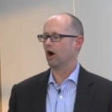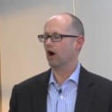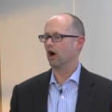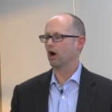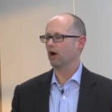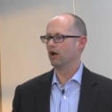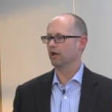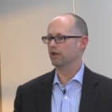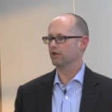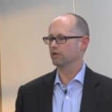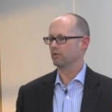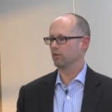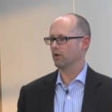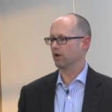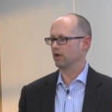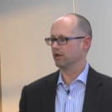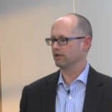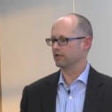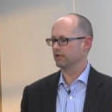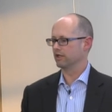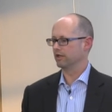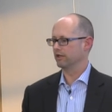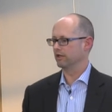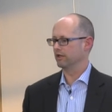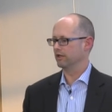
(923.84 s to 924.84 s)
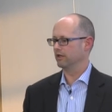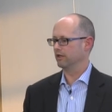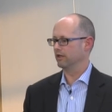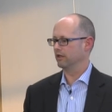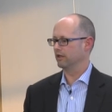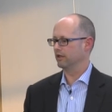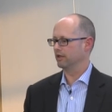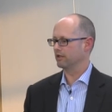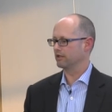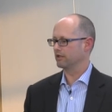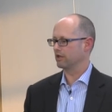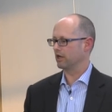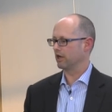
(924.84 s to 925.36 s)
uh, as well as in
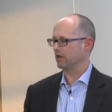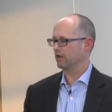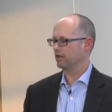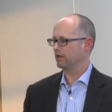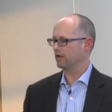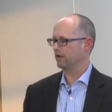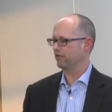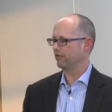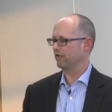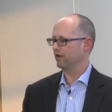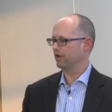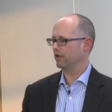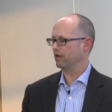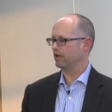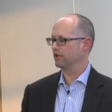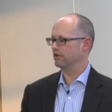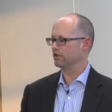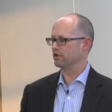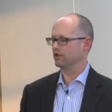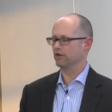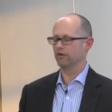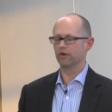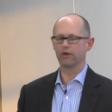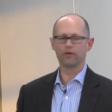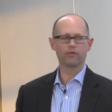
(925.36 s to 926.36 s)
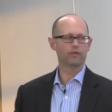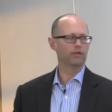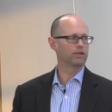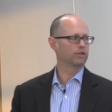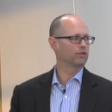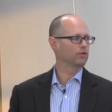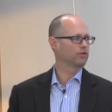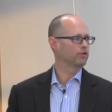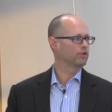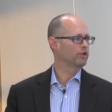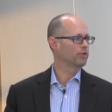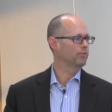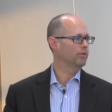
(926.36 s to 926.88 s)
the scientific and engineering
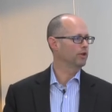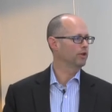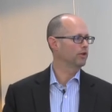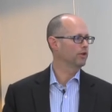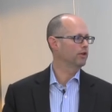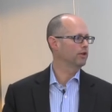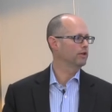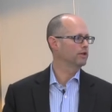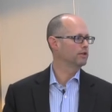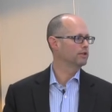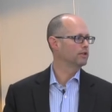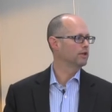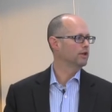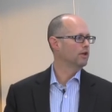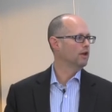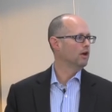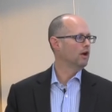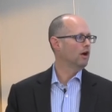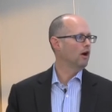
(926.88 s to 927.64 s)
research communities.